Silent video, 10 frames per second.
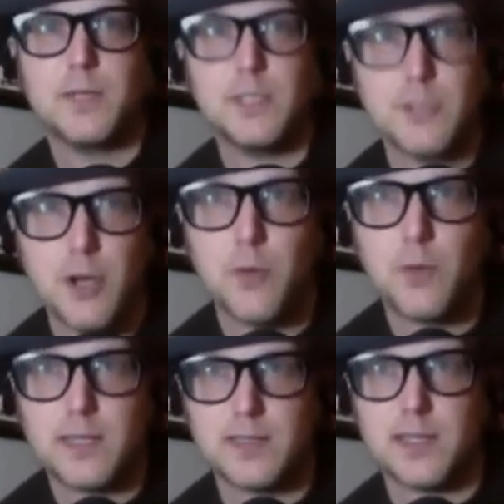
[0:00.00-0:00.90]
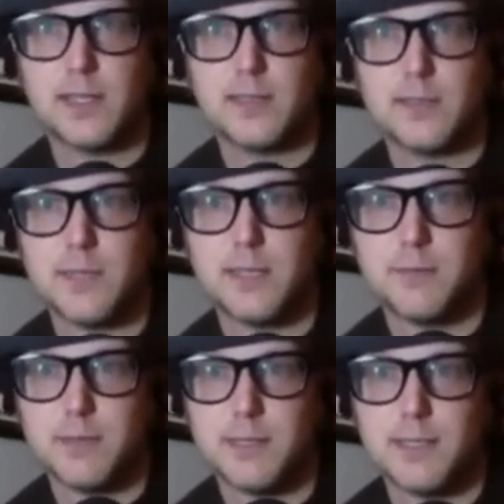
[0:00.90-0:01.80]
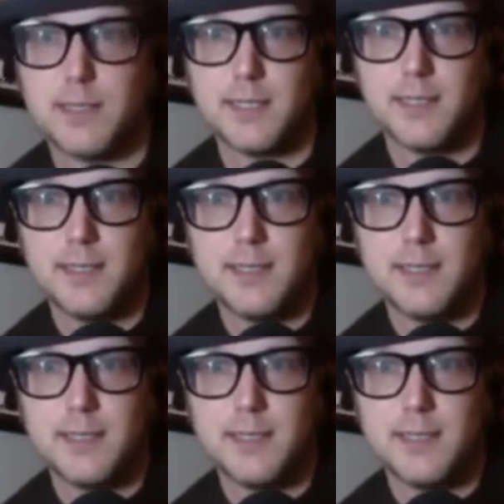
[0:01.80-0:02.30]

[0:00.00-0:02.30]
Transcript: We know what it's like to be completely,